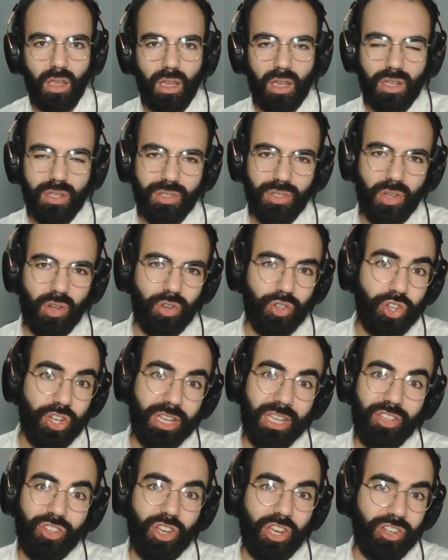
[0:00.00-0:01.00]
So she
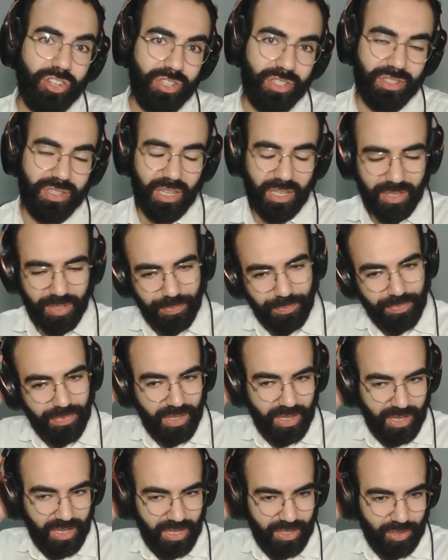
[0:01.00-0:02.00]
can change his state.
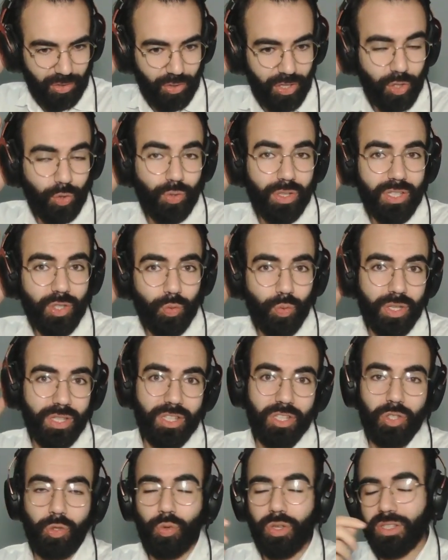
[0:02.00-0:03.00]
So it was what
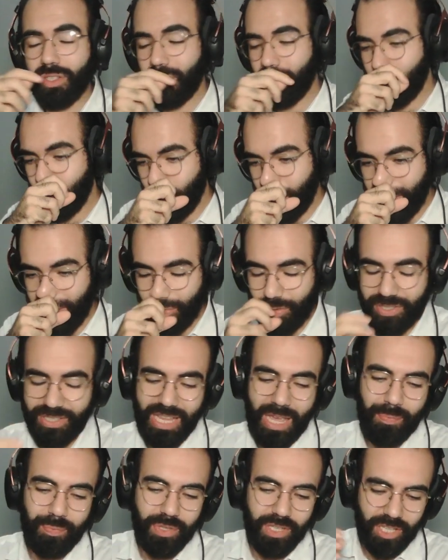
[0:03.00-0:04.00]
really was
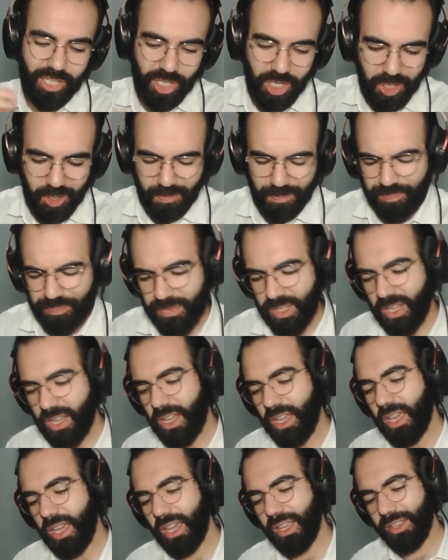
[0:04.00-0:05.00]
happening here.
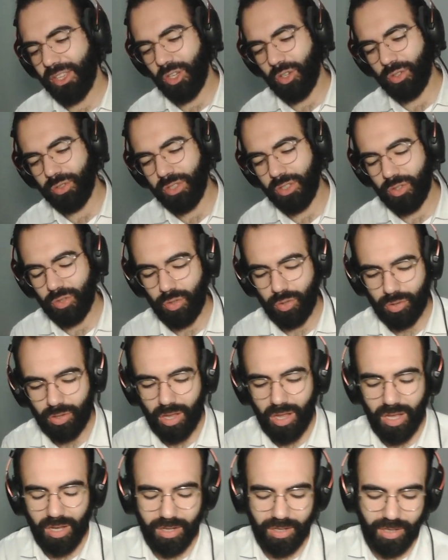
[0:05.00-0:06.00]
And he continues to
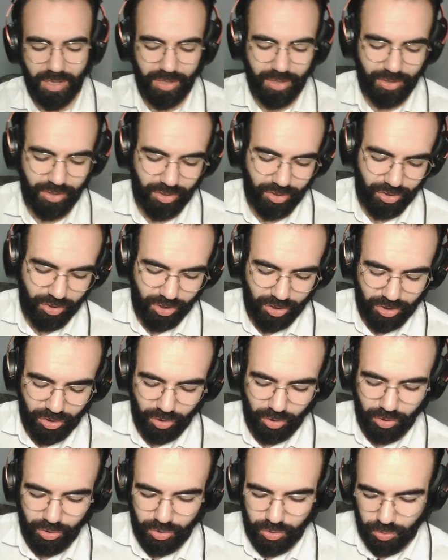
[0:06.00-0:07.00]
talk, and it
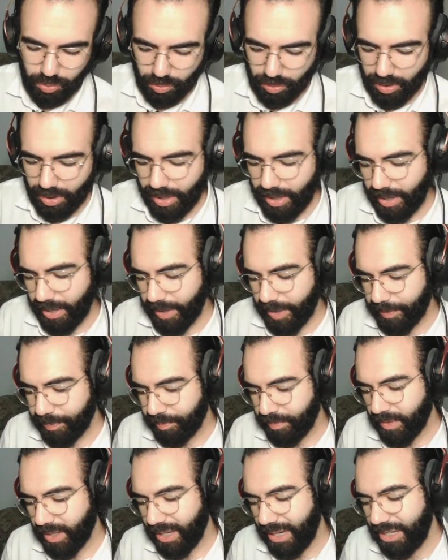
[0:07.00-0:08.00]
goes to a
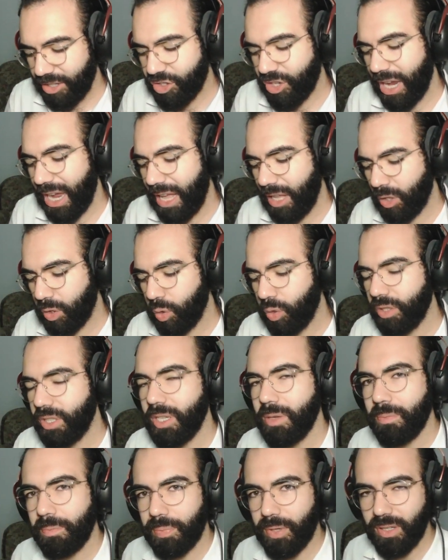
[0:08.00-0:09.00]
childhood
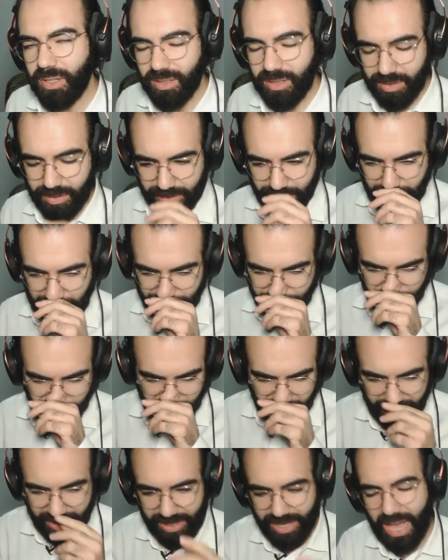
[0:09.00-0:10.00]
impulse that she
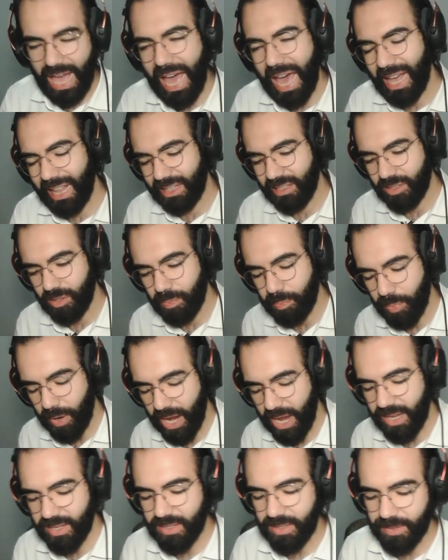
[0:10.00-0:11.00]
didn't had
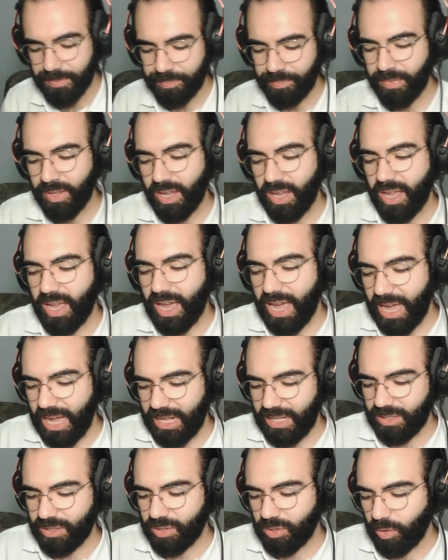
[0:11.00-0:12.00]
surpassed
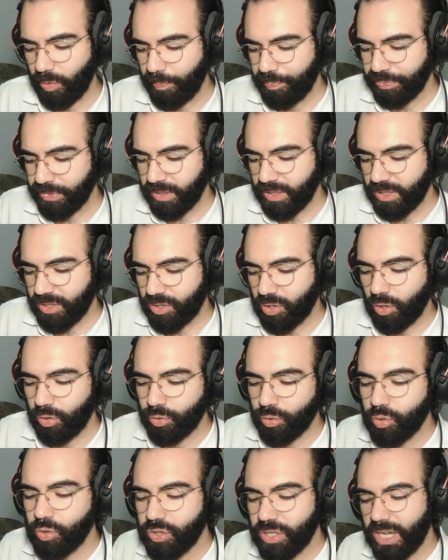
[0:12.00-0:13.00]
also. So
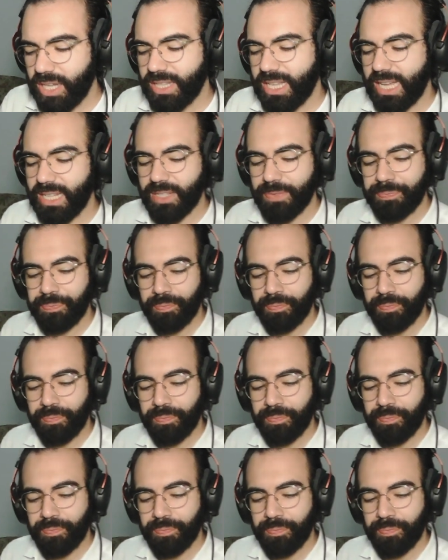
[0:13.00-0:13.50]
to say that